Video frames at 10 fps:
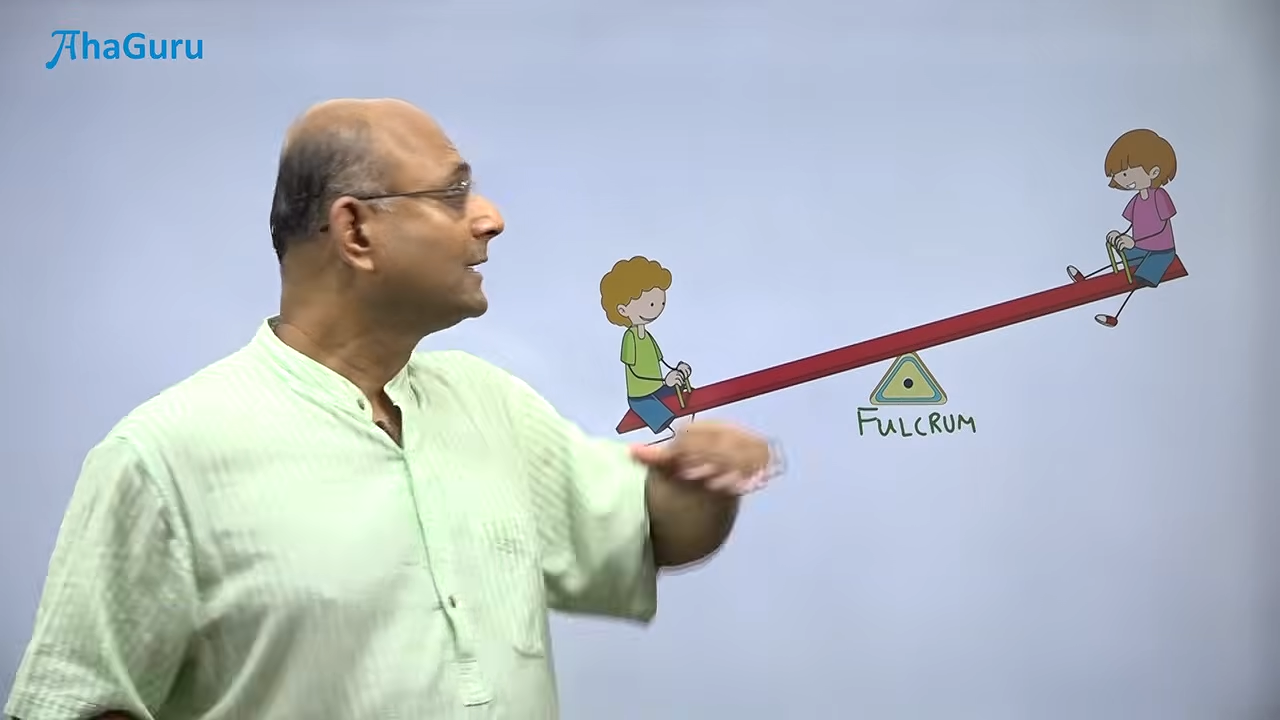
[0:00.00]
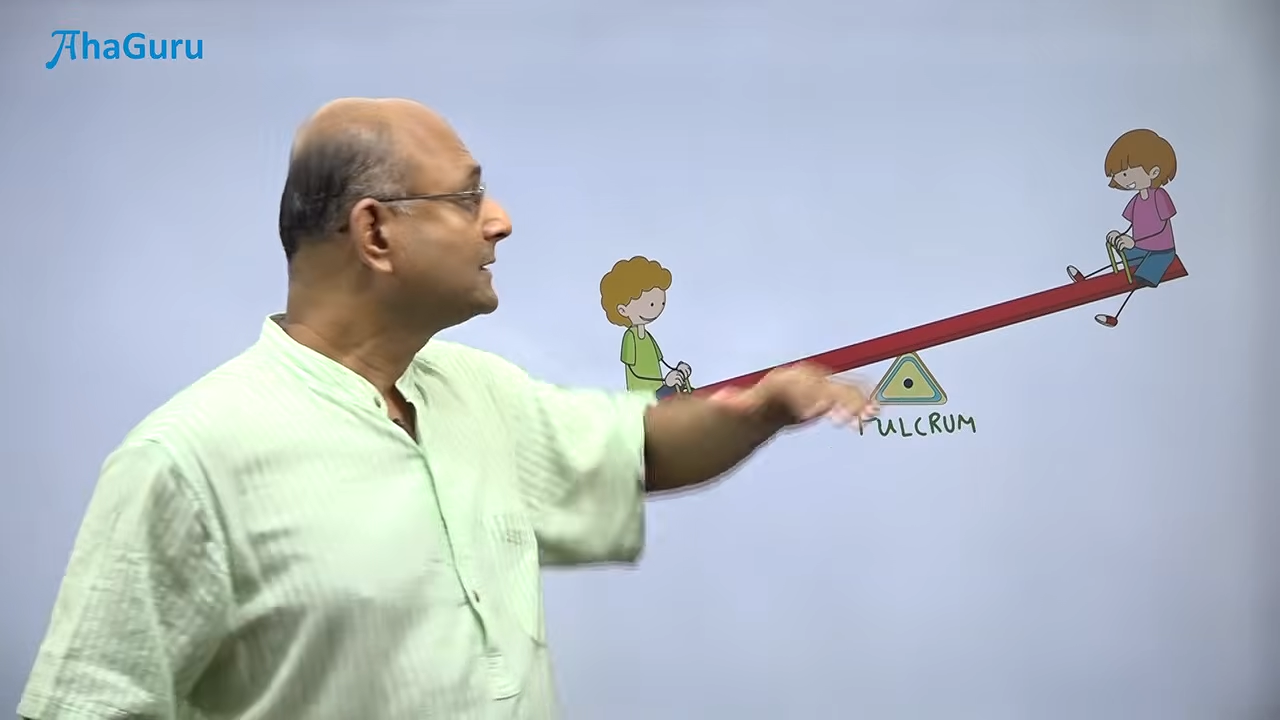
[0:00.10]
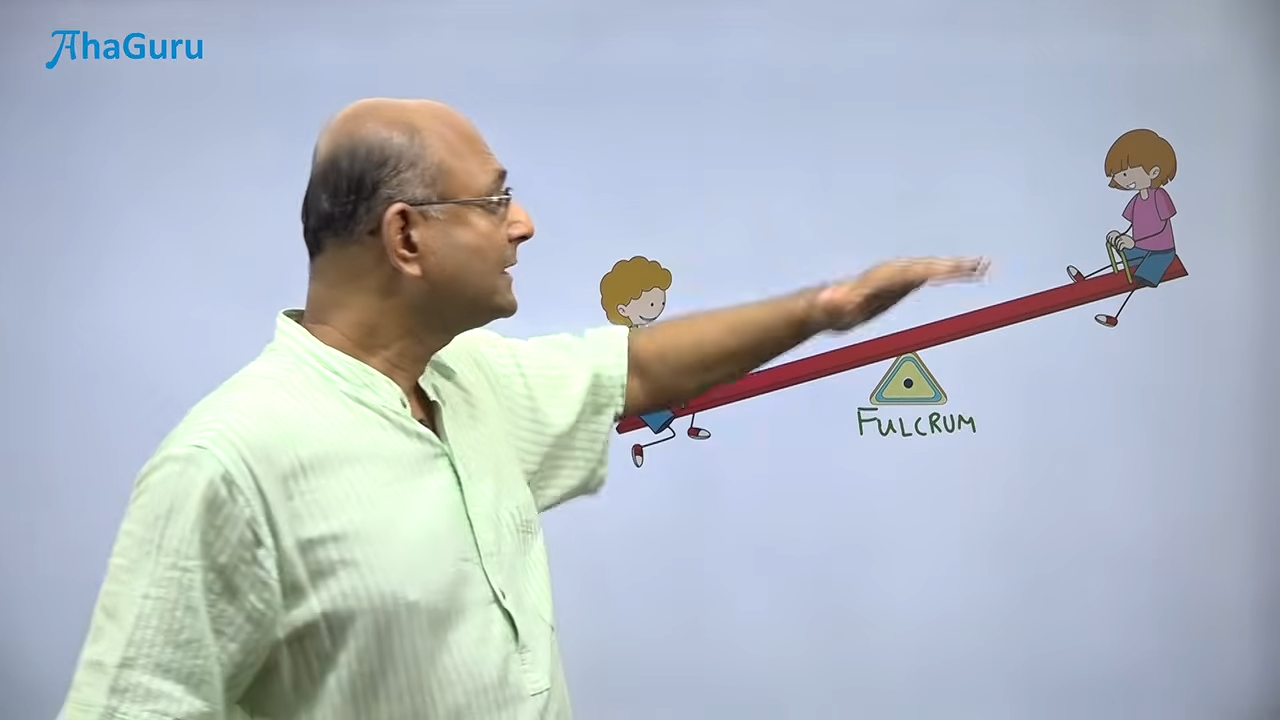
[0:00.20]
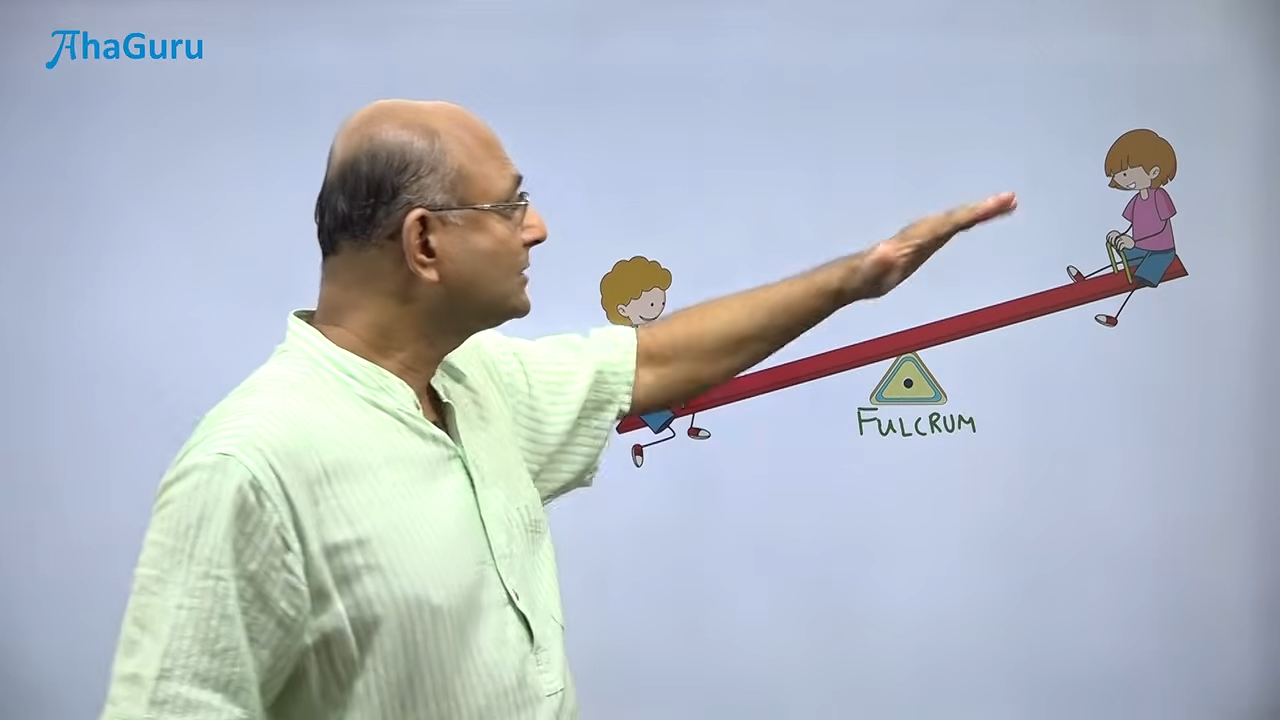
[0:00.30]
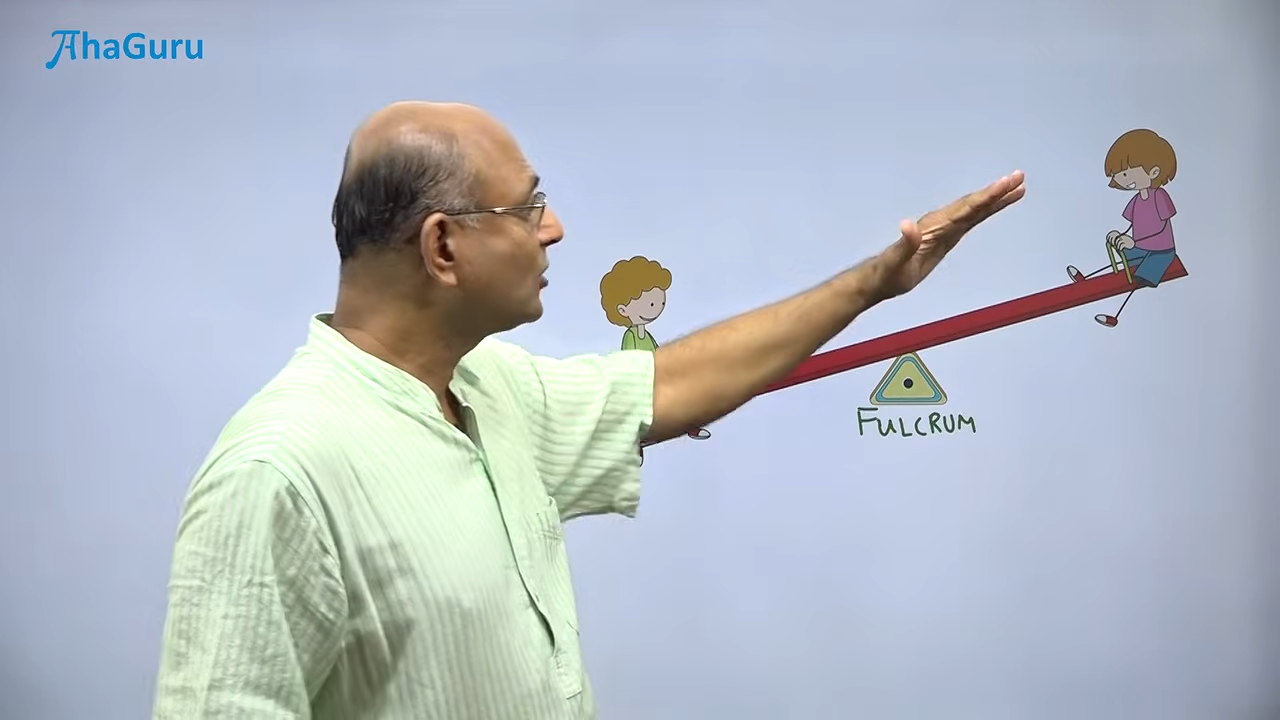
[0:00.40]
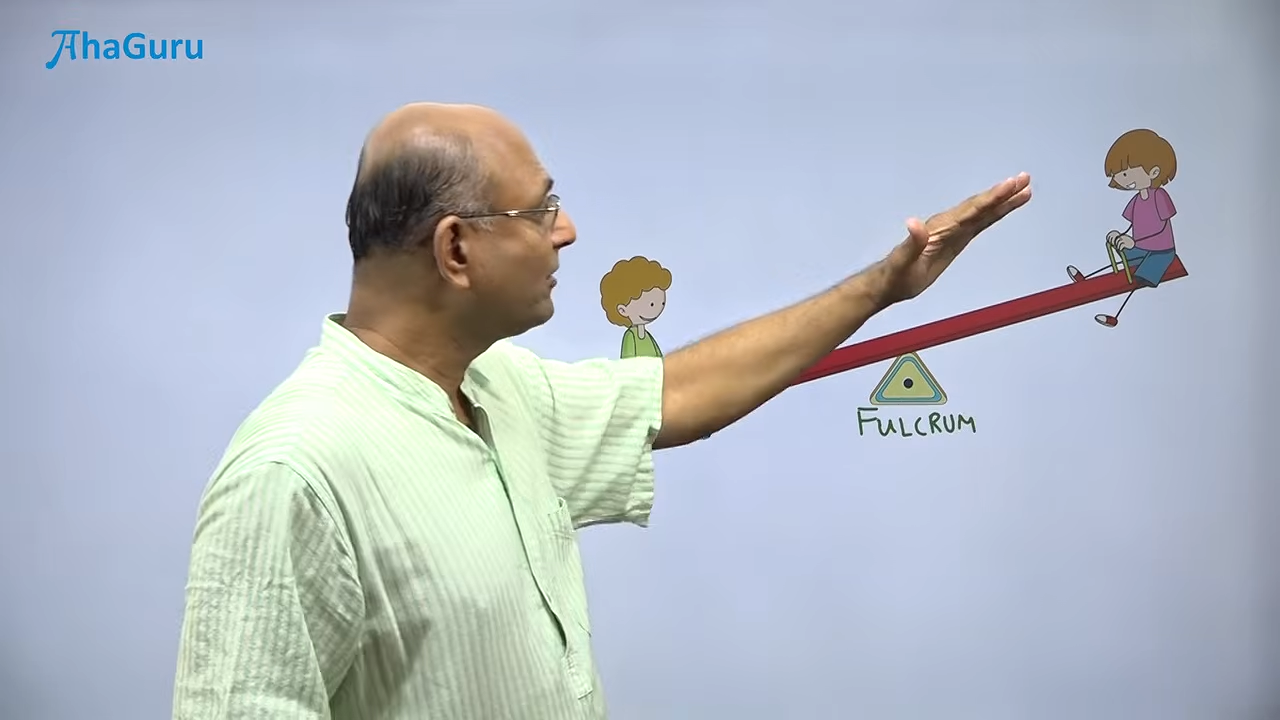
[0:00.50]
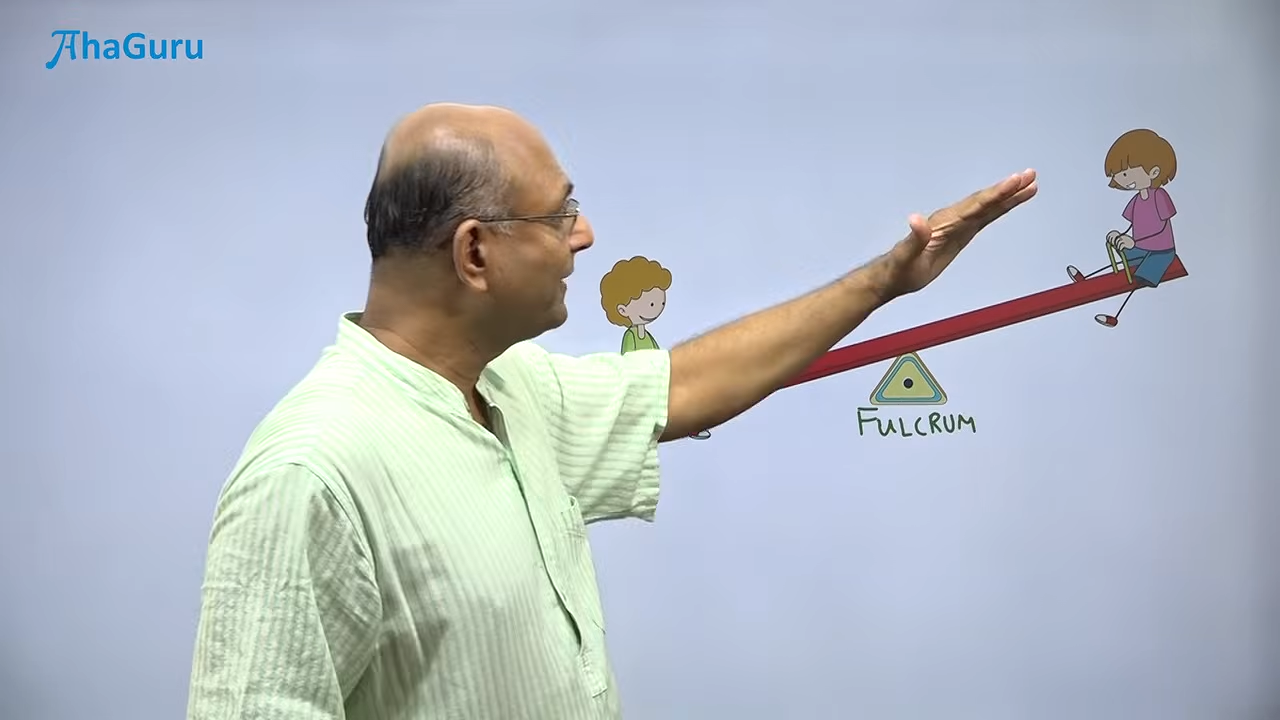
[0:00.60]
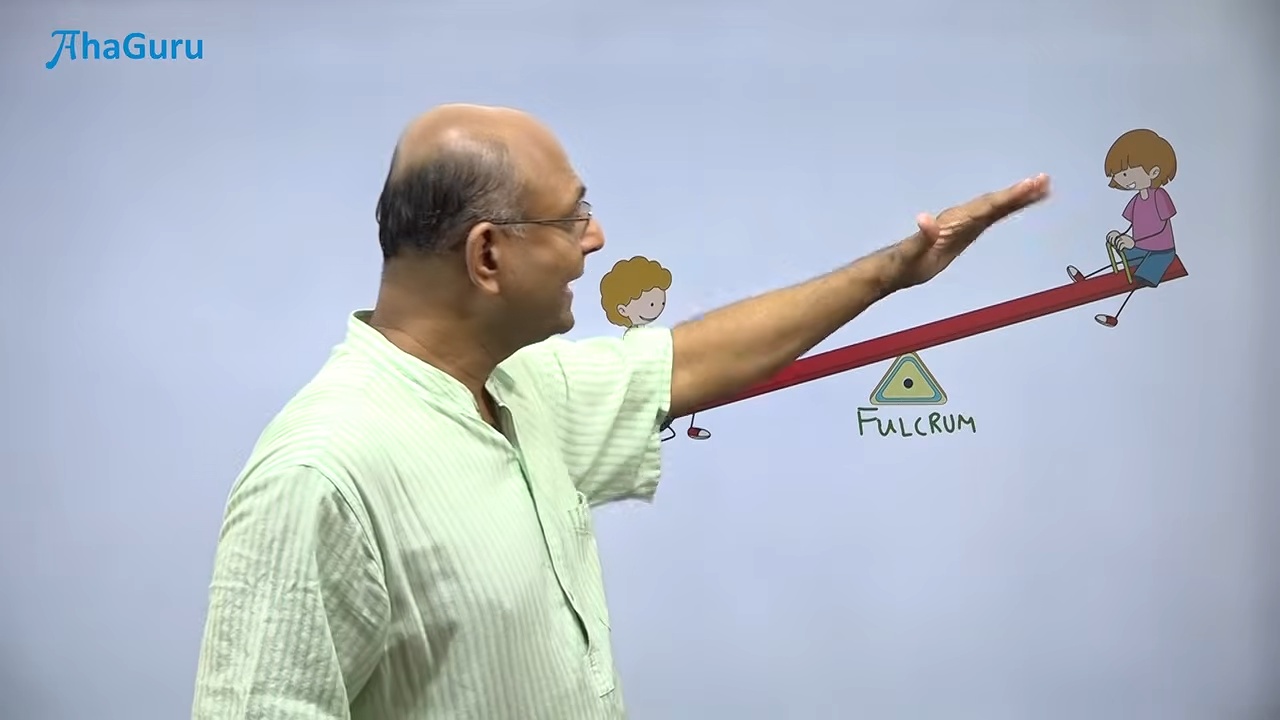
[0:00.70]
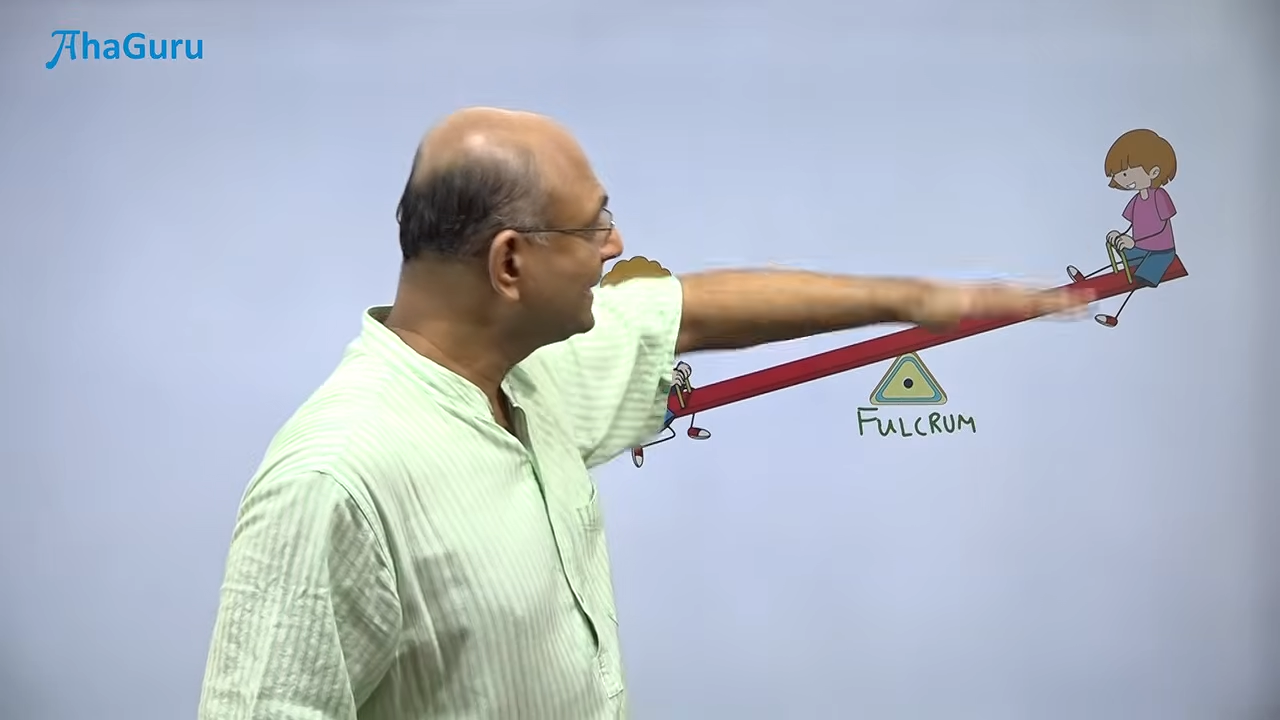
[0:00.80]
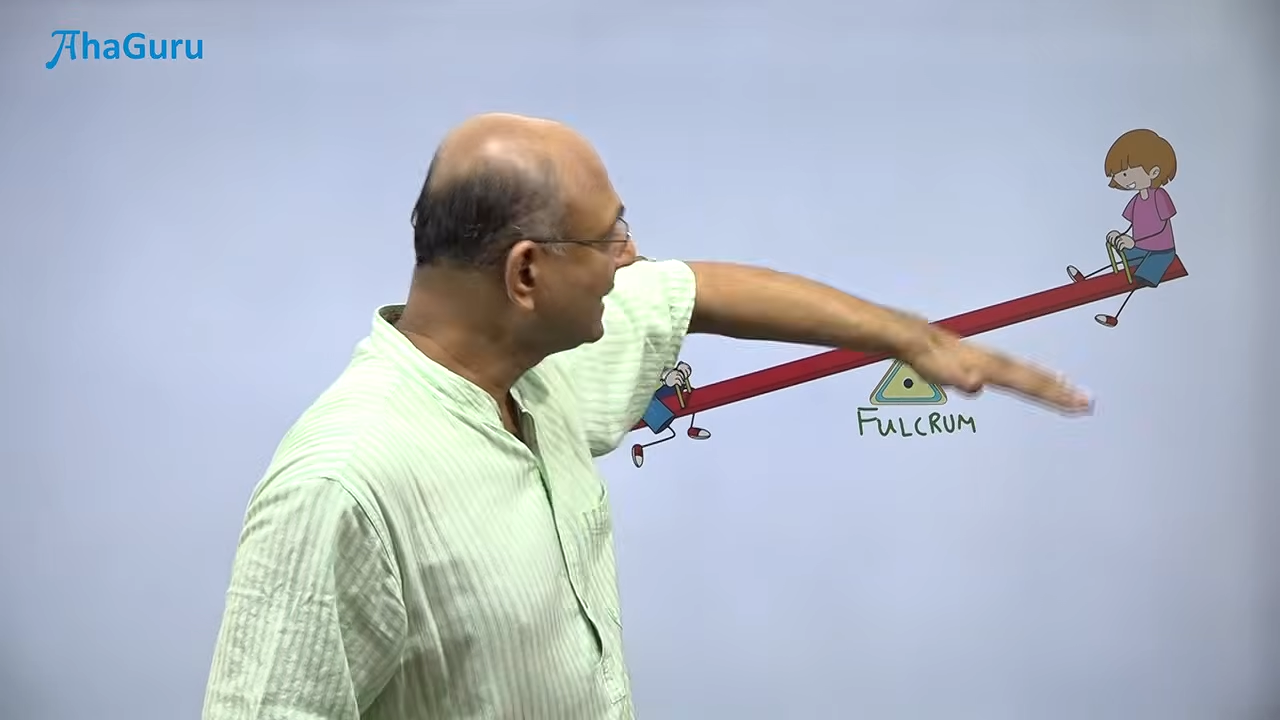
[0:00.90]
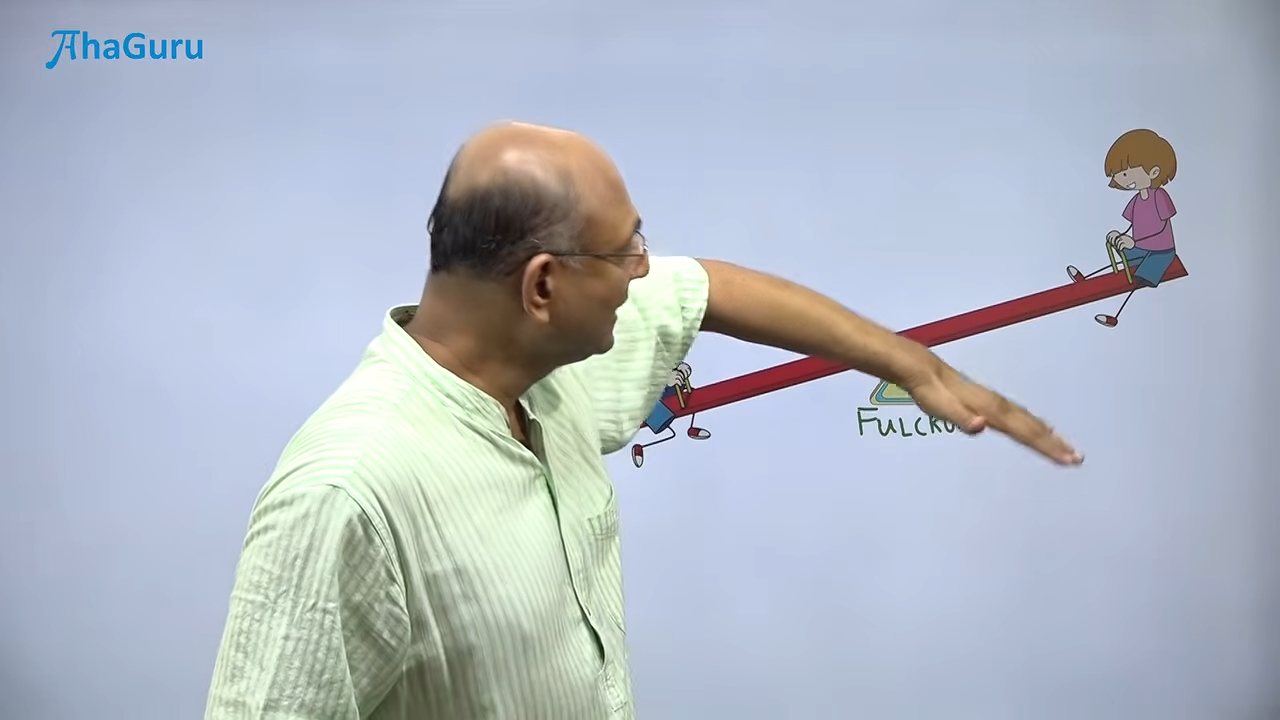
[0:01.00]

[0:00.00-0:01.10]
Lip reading: seesaw where the